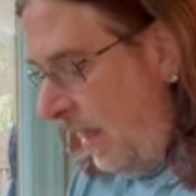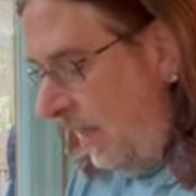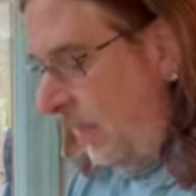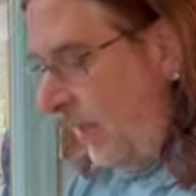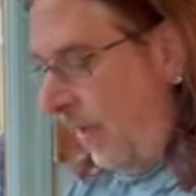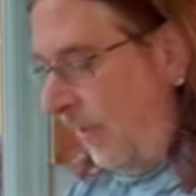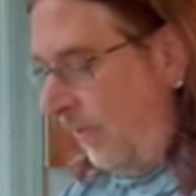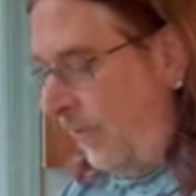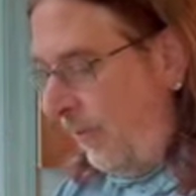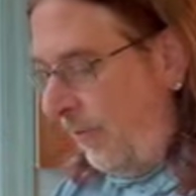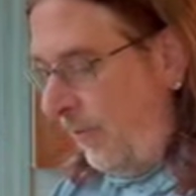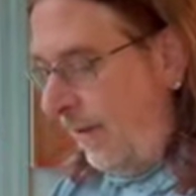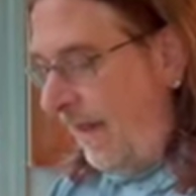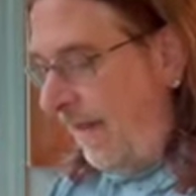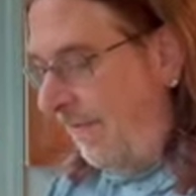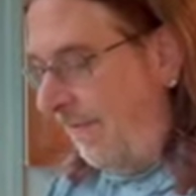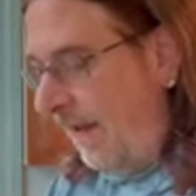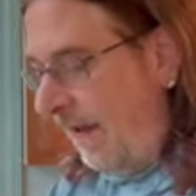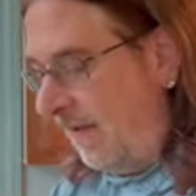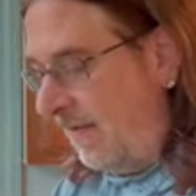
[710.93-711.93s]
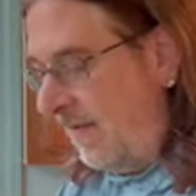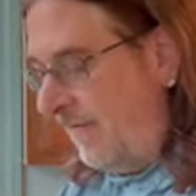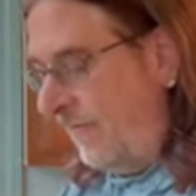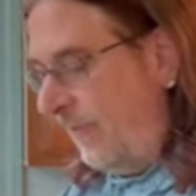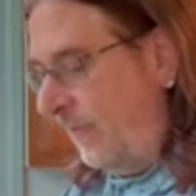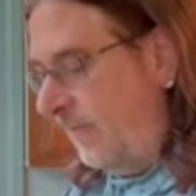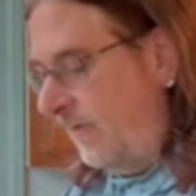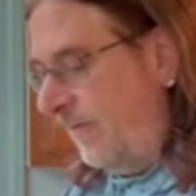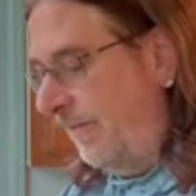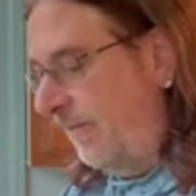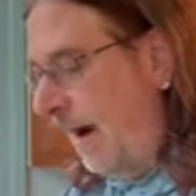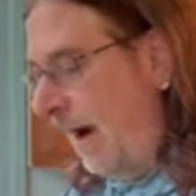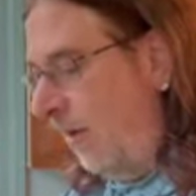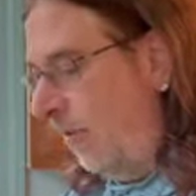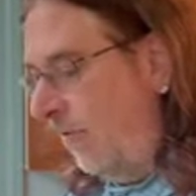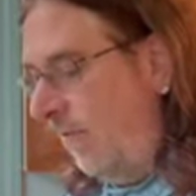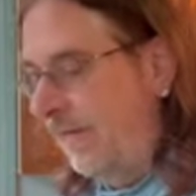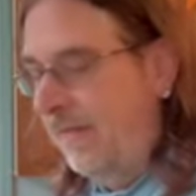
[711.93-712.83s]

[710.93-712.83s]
the 3 of us for tomorrow.